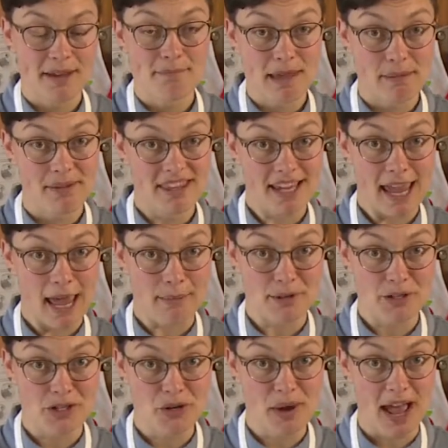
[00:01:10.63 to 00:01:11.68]
Maybe the
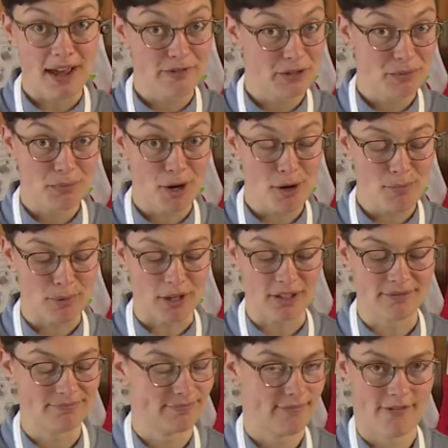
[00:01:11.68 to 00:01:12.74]
cabbage you have is purple.
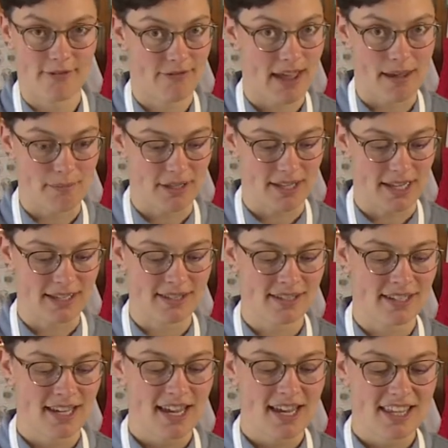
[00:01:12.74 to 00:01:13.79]
Fabulous.
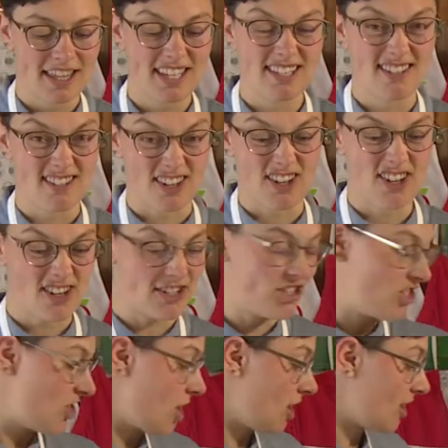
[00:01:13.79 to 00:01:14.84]
This is a good
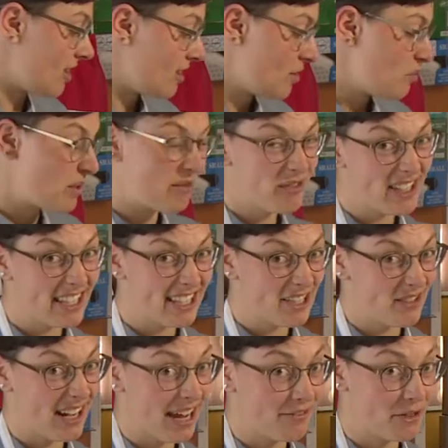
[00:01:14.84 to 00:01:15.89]
chunk. We really
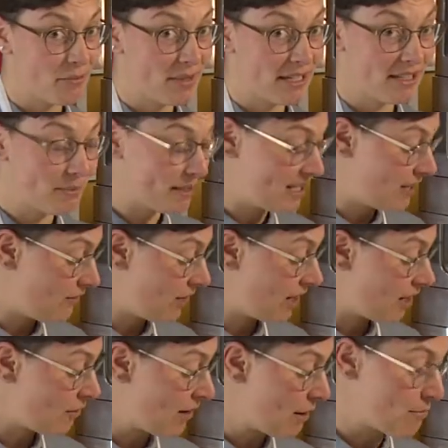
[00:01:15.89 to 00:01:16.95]
don't have to be specific
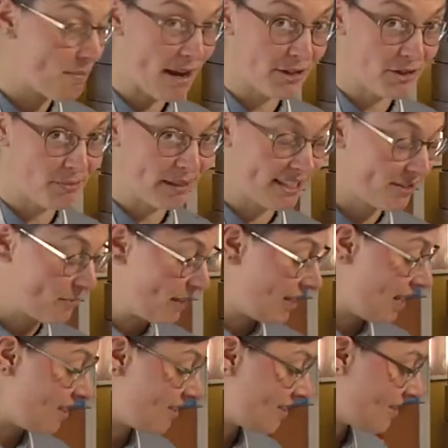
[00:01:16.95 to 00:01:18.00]
around measurements with
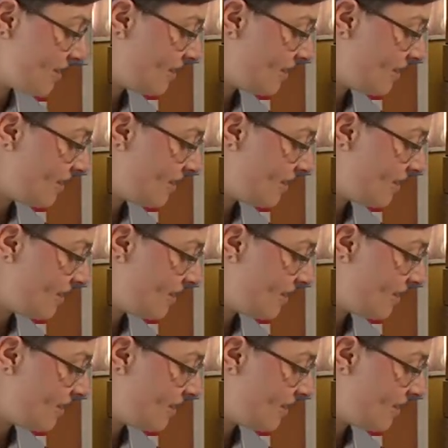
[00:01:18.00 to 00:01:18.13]
this.